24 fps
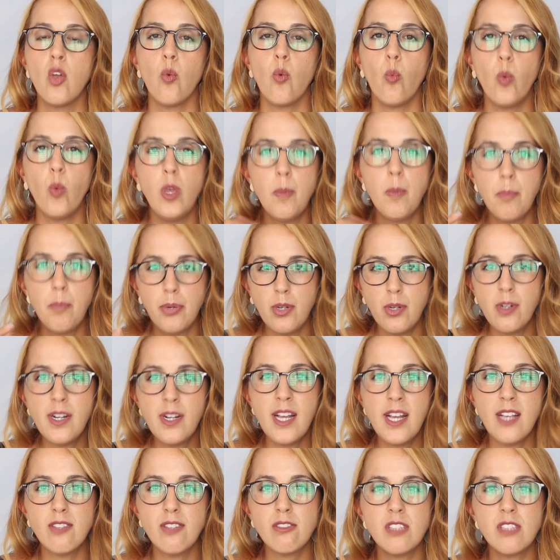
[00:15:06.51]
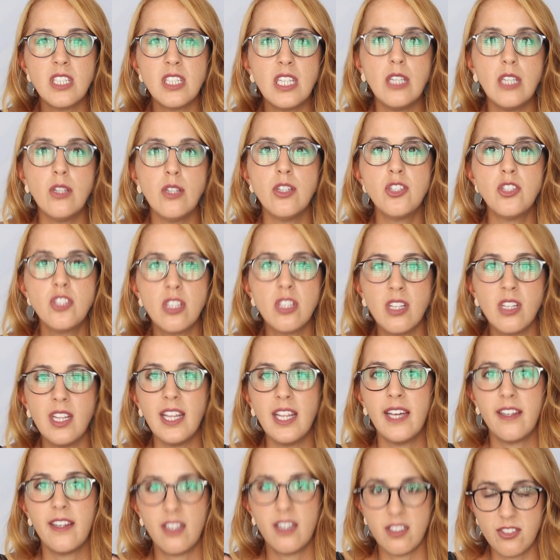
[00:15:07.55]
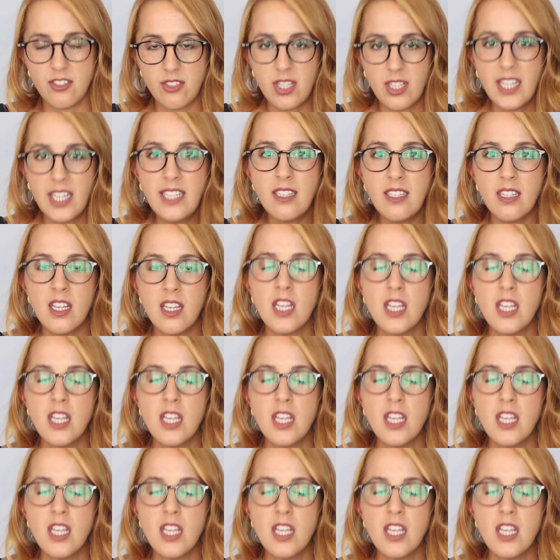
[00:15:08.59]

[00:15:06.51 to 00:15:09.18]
We pronounce the initial letters, right?